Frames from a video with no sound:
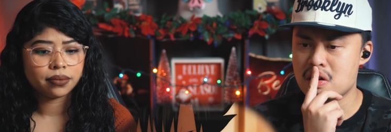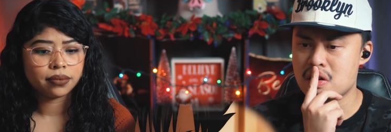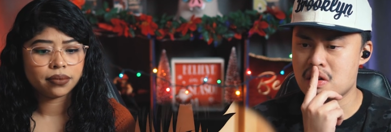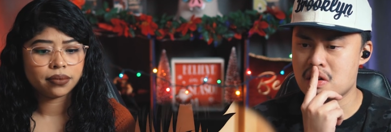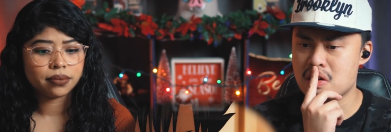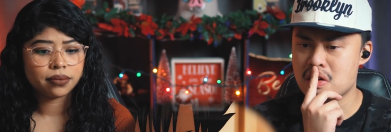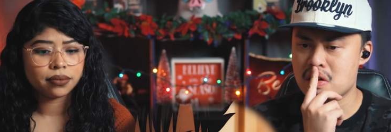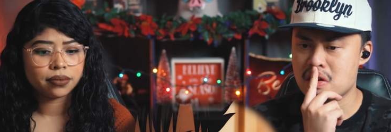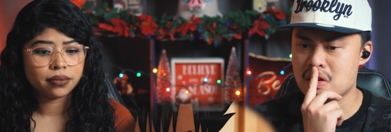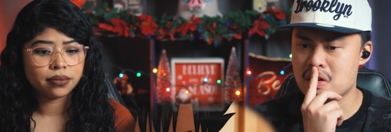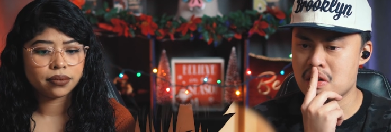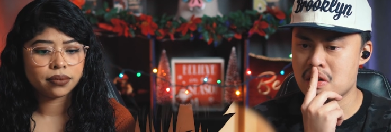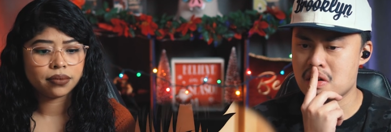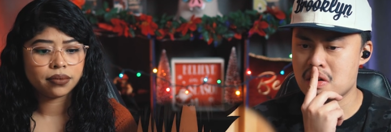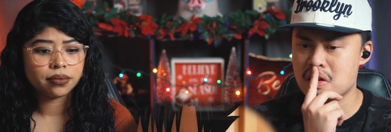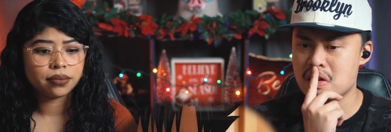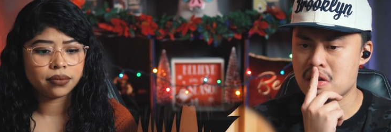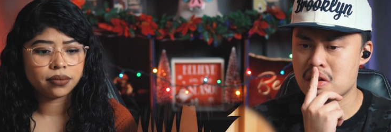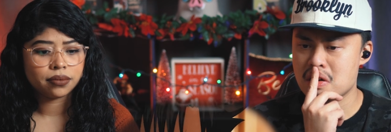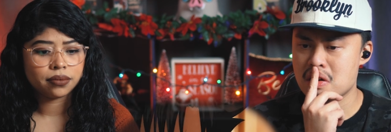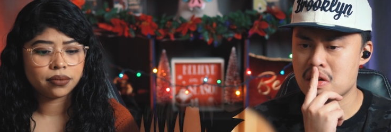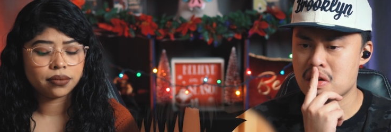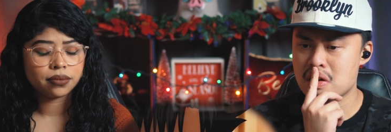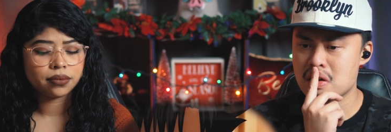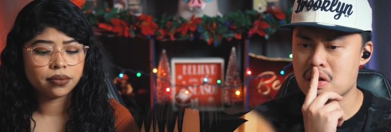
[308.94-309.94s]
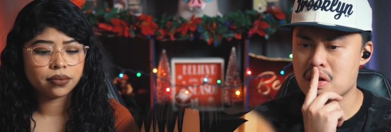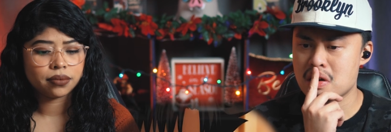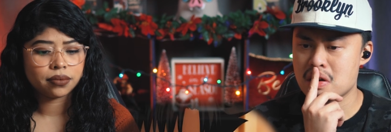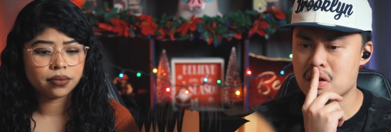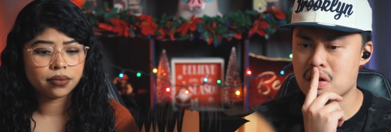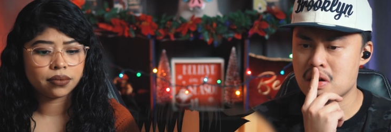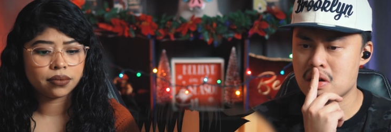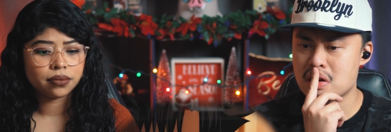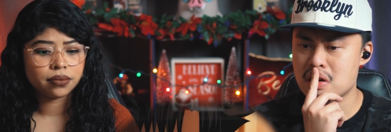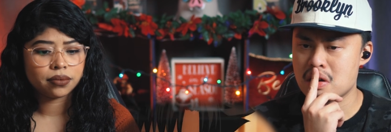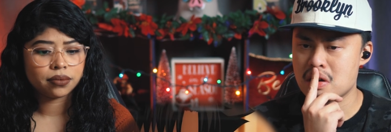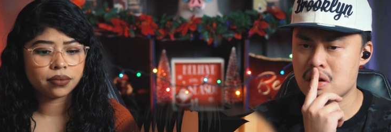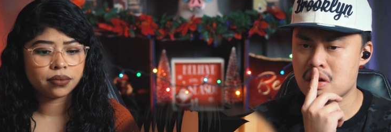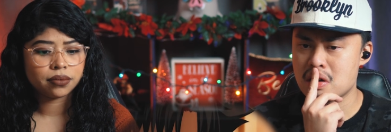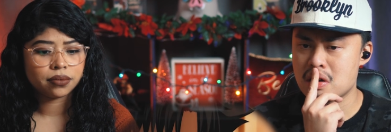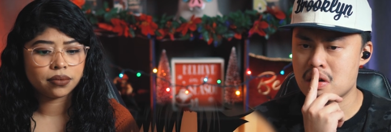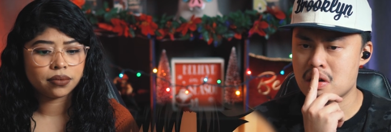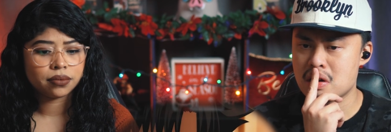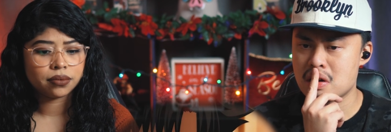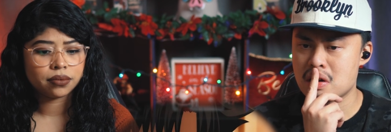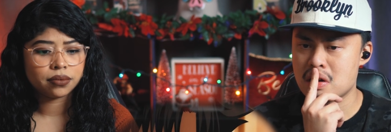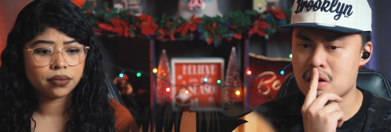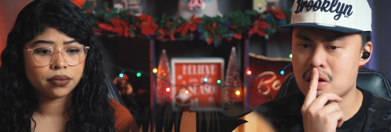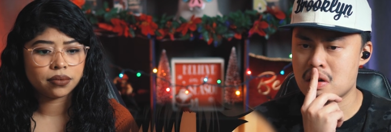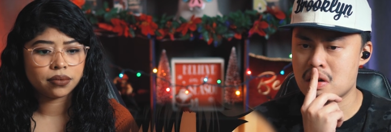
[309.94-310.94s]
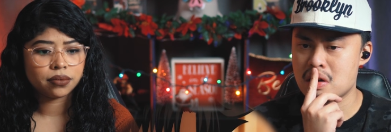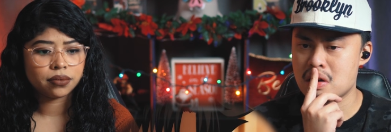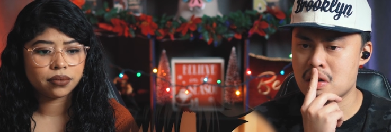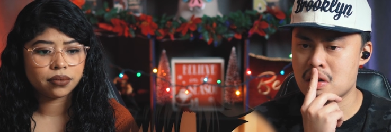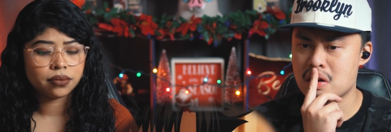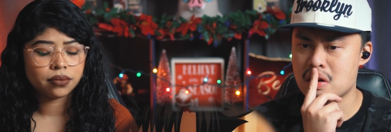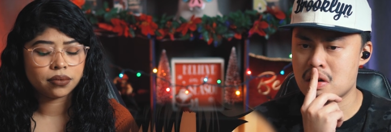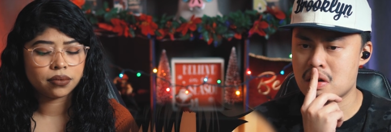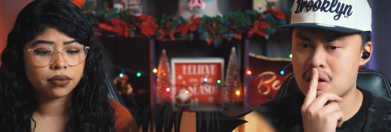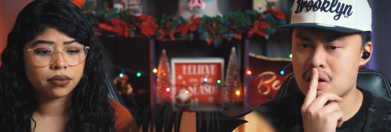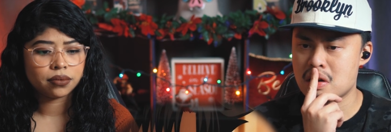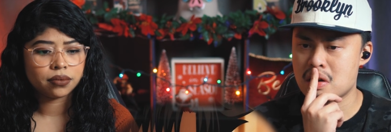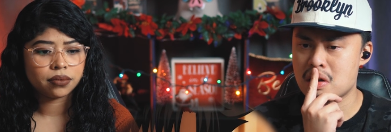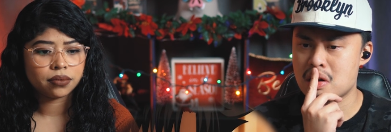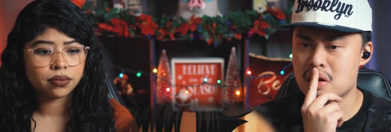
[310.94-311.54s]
(silence)